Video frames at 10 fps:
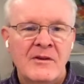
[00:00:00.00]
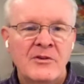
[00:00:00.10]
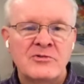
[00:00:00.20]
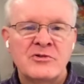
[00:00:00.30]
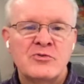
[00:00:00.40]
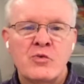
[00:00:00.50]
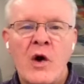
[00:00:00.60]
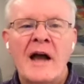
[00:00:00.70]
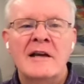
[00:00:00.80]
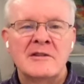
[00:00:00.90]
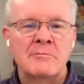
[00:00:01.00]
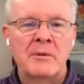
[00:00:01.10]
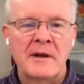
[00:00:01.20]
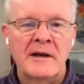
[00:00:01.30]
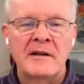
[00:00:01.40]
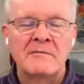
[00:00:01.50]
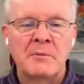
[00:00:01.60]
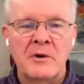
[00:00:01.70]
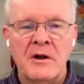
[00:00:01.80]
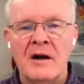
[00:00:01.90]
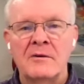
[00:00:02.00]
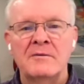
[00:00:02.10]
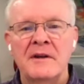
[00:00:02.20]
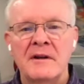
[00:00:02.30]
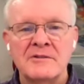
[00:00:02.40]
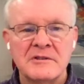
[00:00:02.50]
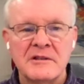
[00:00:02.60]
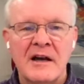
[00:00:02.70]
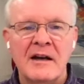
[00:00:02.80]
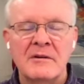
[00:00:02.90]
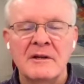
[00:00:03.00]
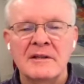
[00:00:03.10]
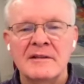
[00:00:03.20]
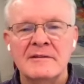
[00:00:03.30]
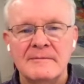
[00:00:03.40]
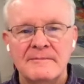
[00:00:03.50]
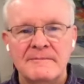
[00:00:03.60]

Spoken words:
You know, there's this rising plague of pornography in our society right now.